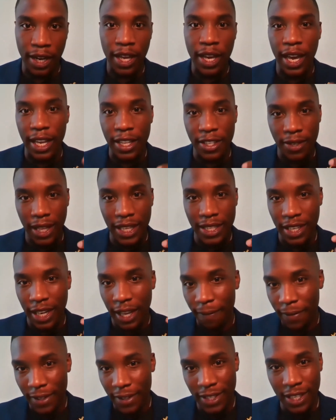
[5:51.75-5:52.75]
And so that's an
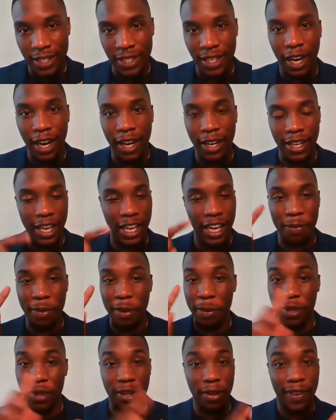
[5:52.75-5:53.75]
emphasis on getting
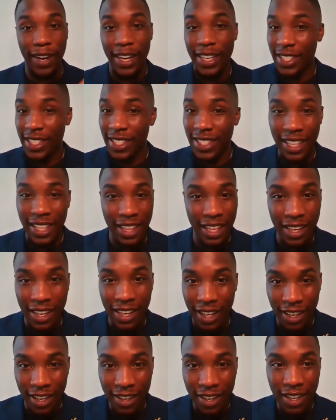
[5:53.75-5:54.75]
people the devices that they
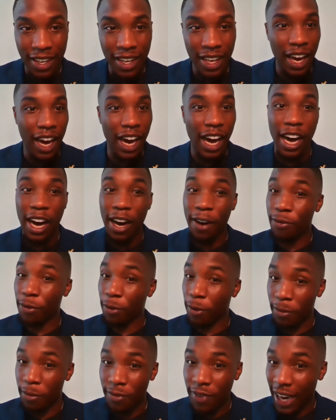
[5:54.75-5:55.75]
need,
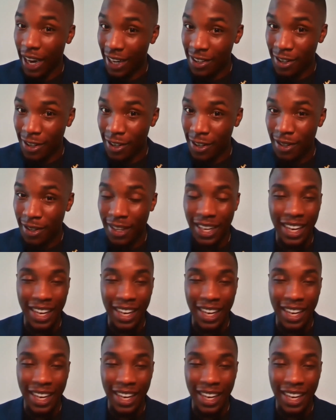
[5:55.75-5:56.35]
form factored,